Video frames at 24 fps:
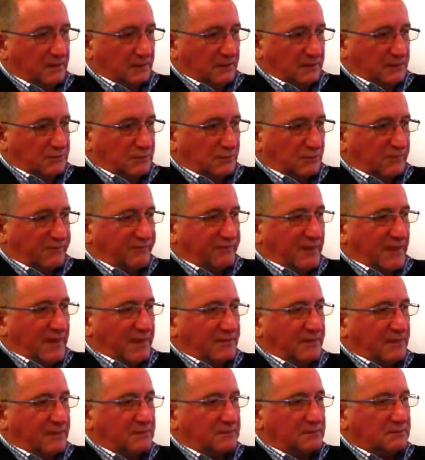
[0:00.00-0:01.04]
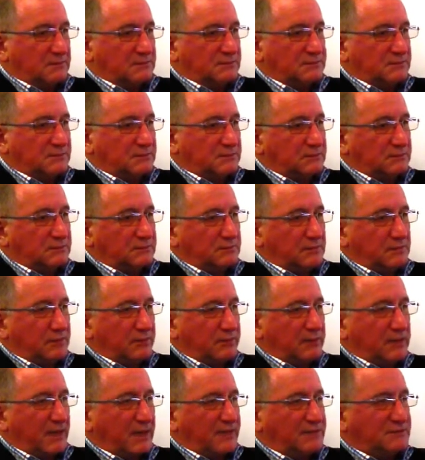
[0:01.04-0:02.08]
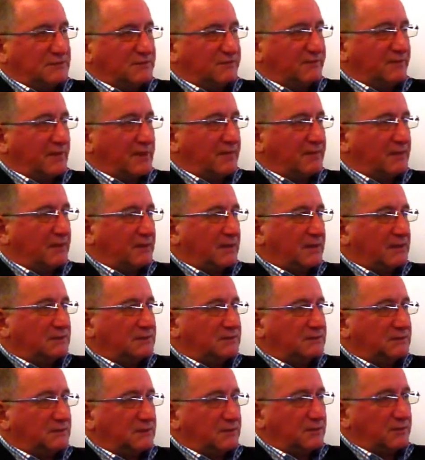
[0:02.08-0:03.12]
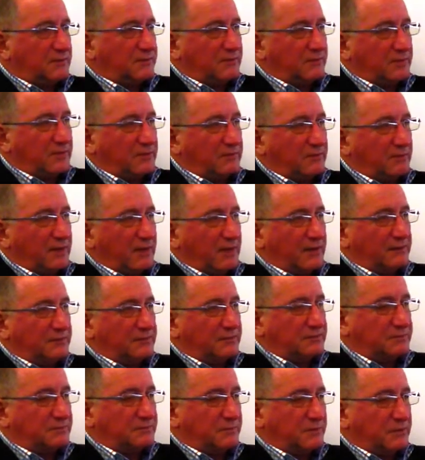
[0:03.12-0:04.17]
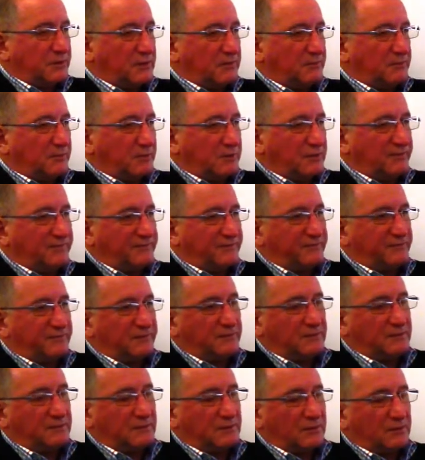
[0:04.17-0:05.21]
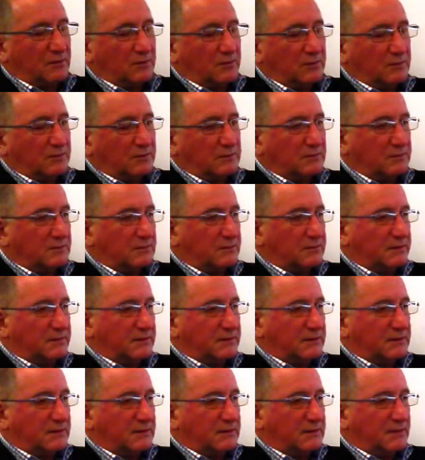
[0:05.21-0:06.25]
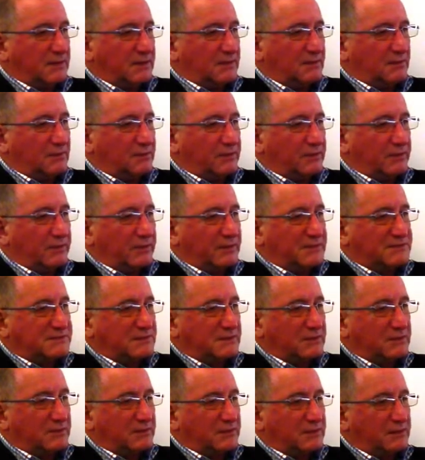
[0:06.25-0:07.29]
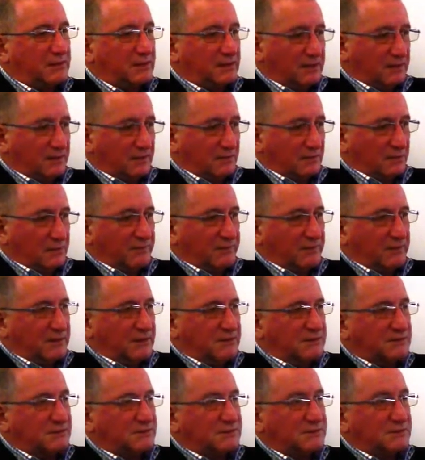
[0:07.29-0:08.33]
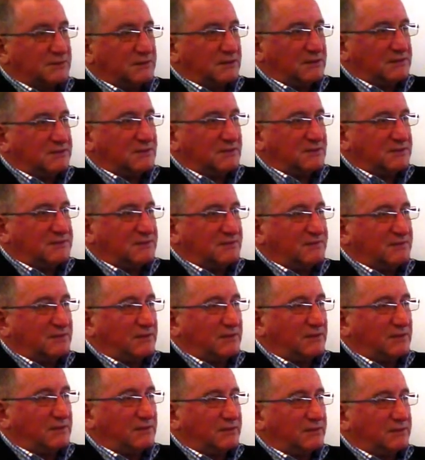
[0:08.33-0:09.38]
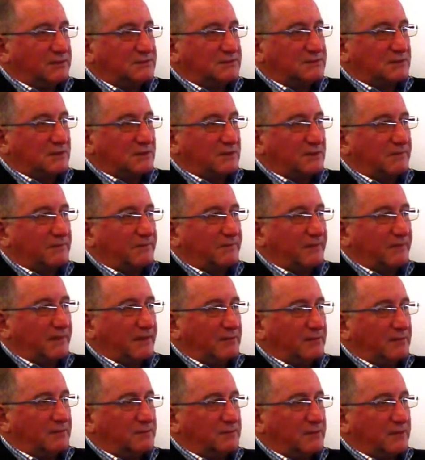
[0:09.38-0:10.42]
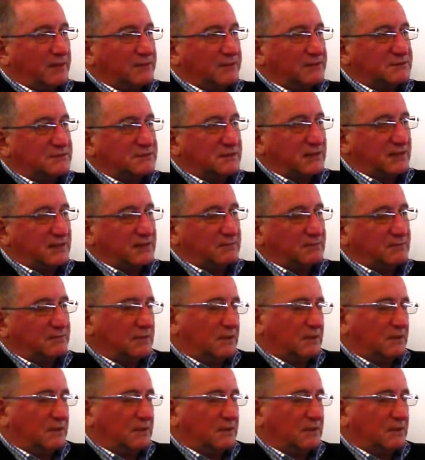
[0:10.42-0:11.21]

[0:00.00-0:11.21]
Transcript: dry farming to irrigation farming and to dairy, and rather than being beef along the Waterhouse area, moving into intensive dairying. And so that'll understand,